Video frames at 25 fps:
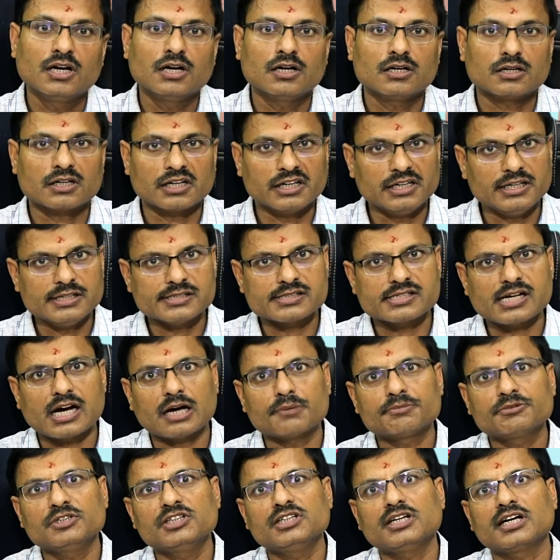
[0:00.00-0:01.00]
release
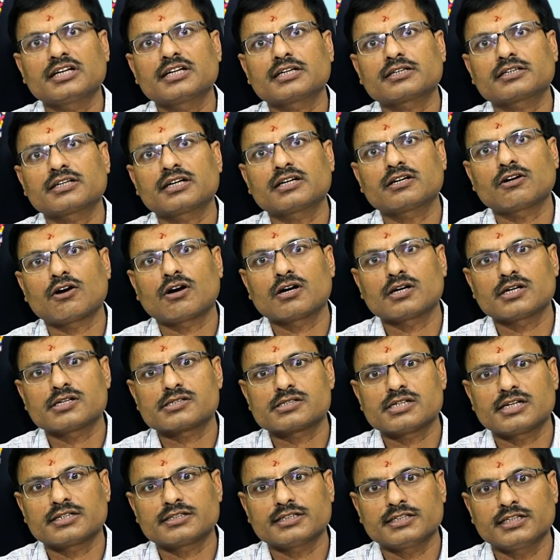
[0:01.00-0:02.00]
of the adductor longus
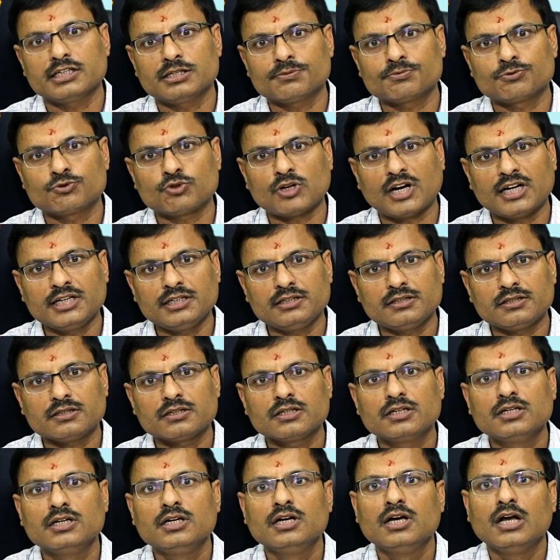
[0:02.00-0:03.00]
at the hip joint,
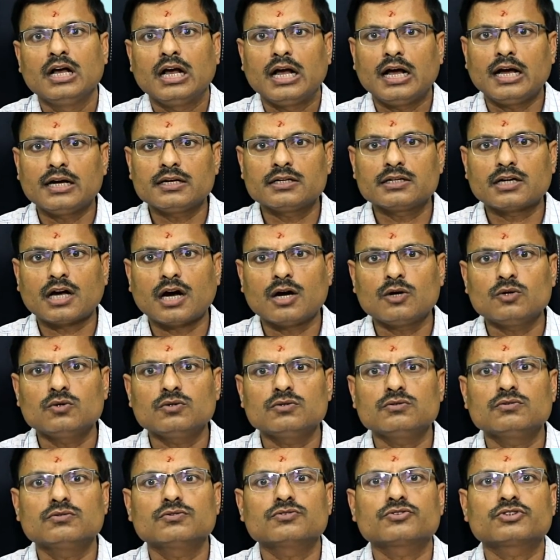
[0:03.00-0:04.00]
and
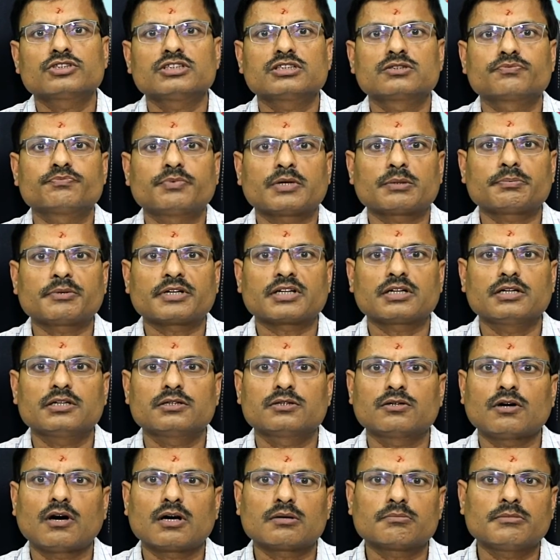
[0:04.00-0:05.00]
now she is perfectly
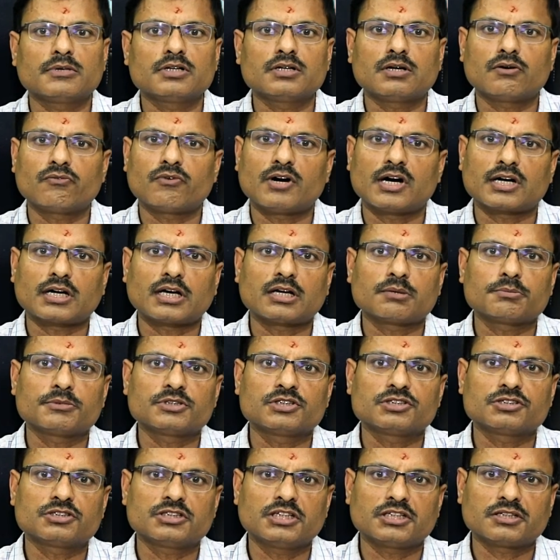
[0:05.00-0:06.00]
normal, walking with the
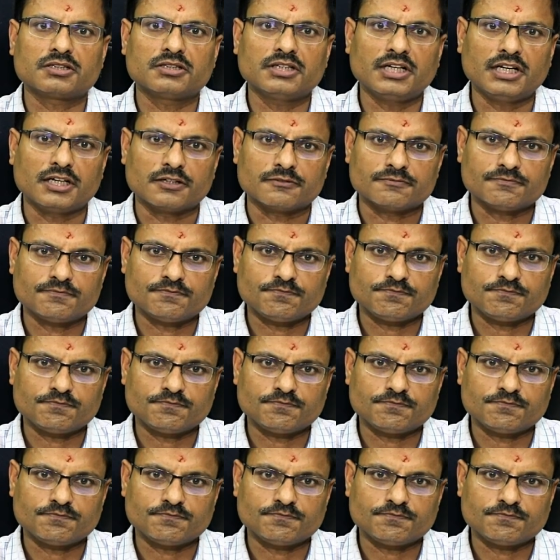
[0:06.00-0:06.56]
straight knee.